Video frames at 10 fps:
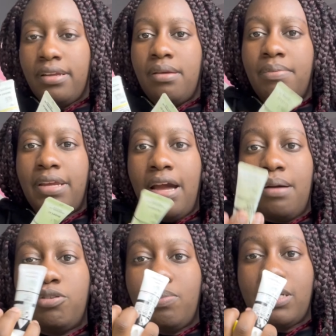But yeah,
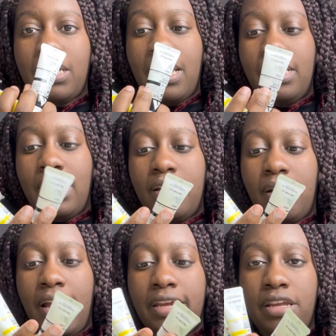I'm super excited that
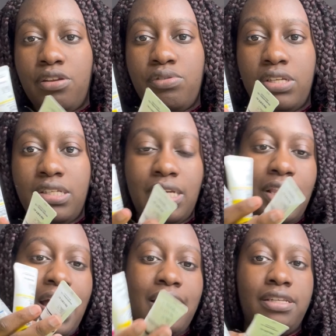I can use these in
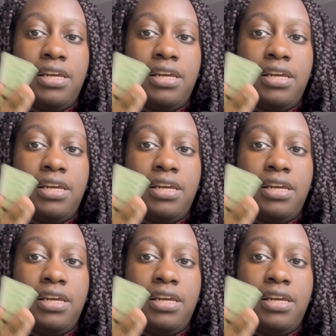class.